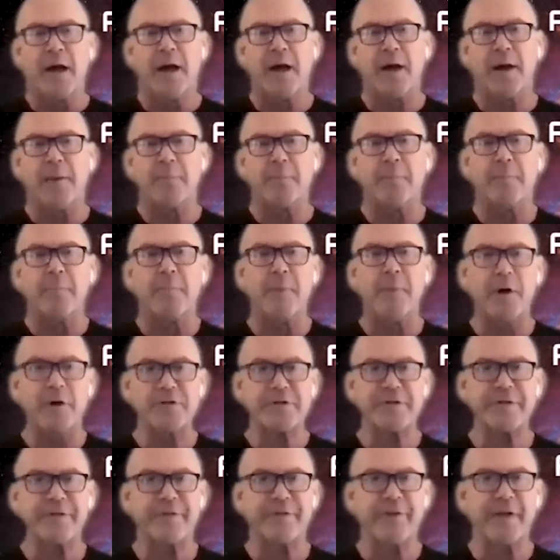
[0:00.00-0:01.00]

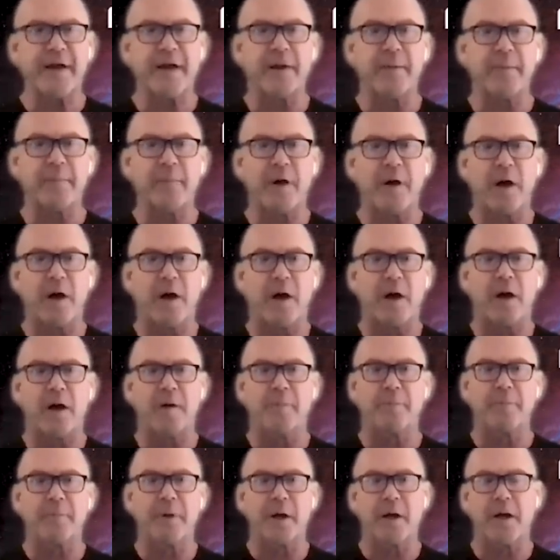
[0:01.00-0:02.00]
Most of them
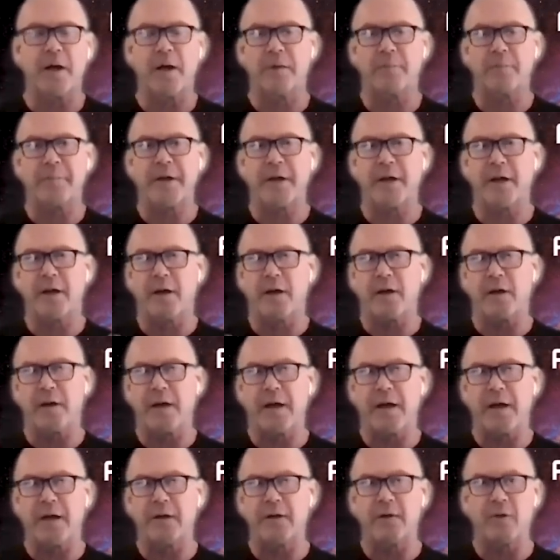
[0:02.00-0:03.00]
are
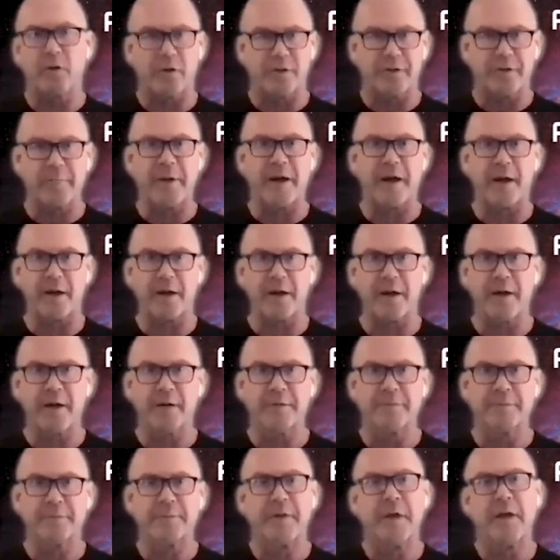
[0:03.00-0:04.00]
here in North
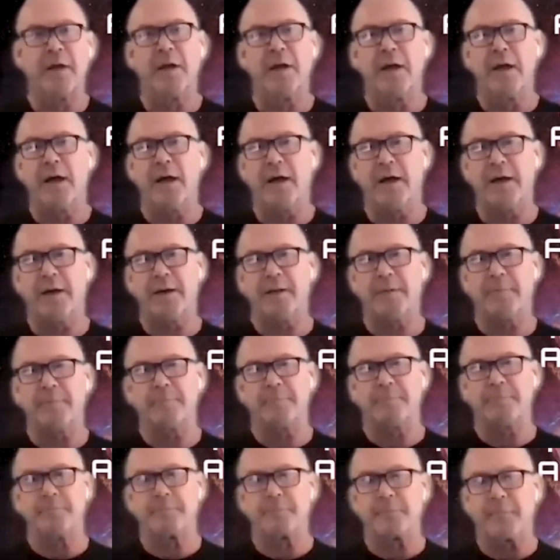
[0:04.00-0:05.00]
America.
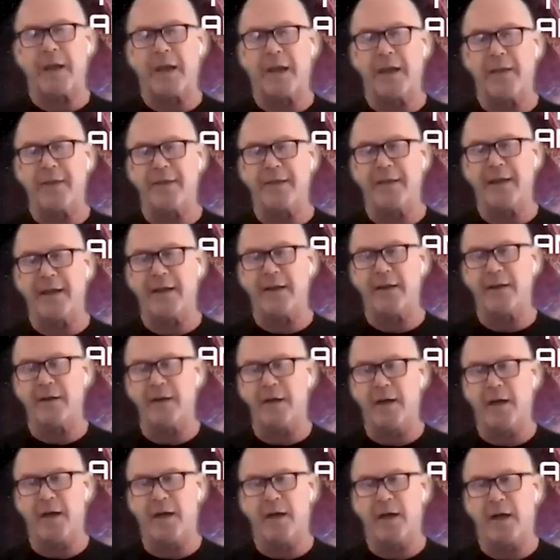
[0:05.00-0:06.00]
And
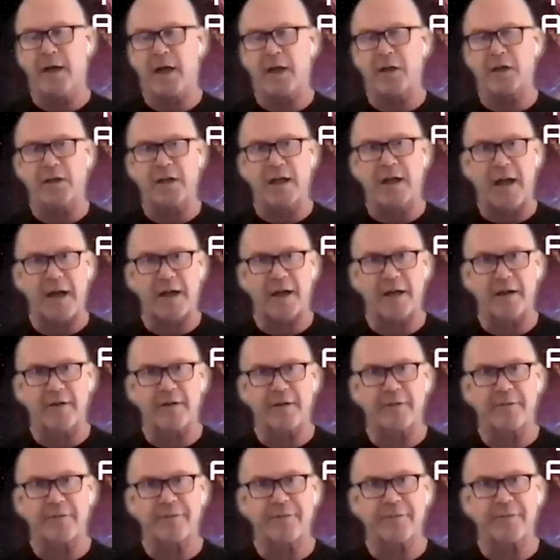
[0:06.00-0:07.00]
then a lot
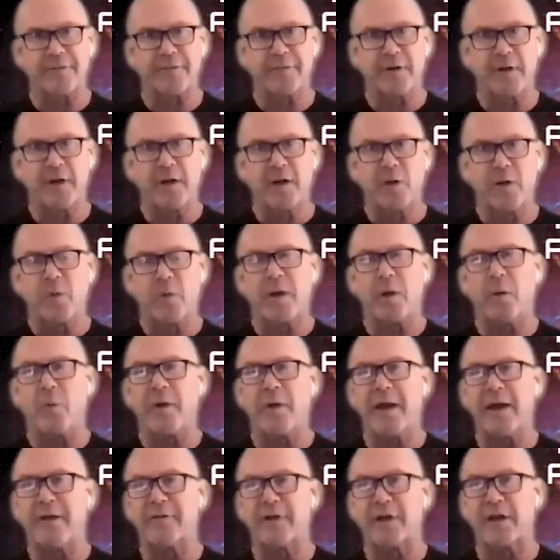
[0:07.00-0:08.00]
of
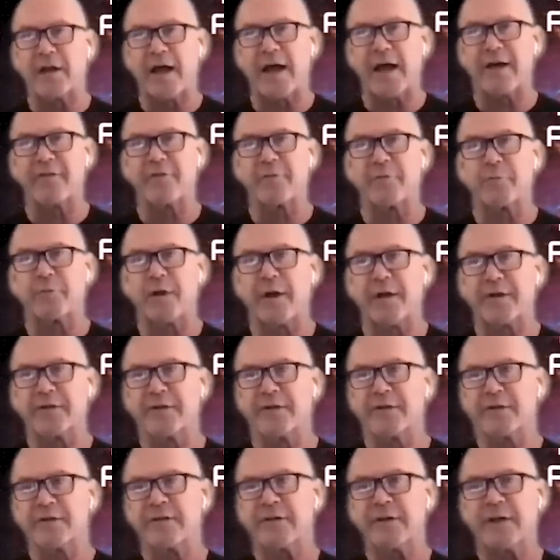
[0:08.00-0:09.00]
we have a lot of
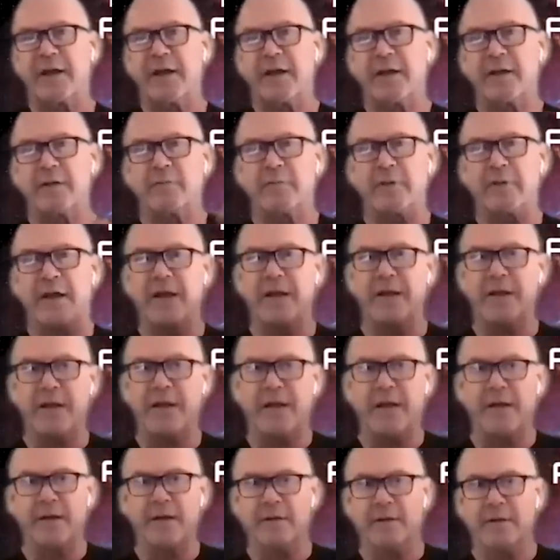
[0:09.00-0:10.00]
presence in
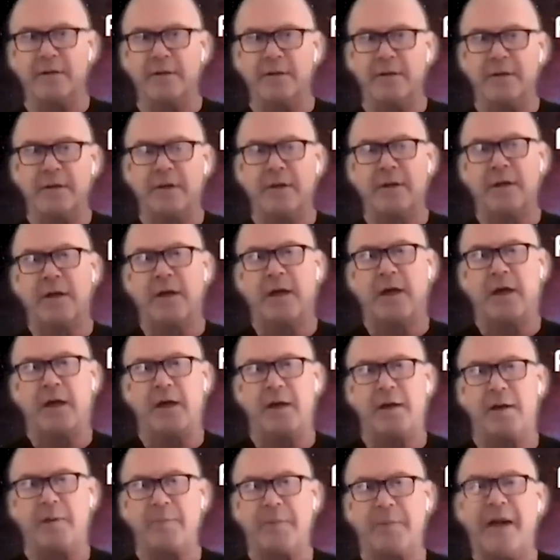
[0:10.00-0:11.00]
India,
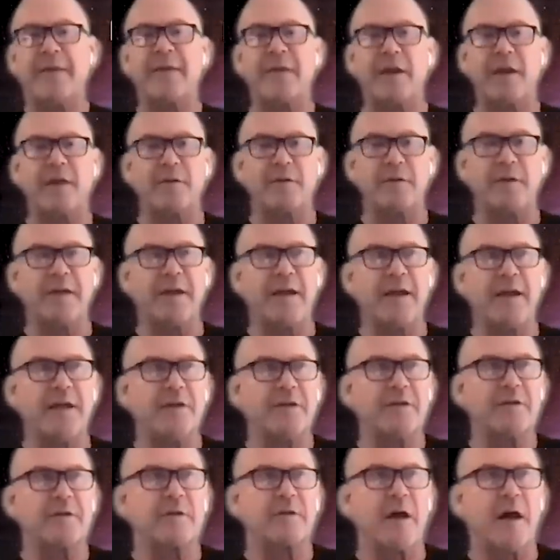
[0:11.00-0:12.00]
and that
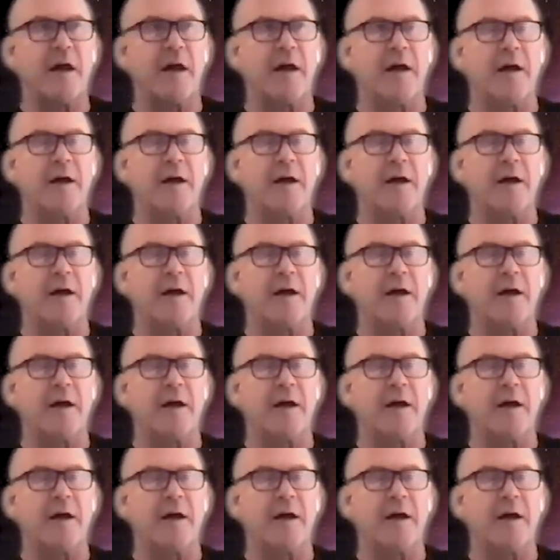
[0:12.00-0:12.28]
these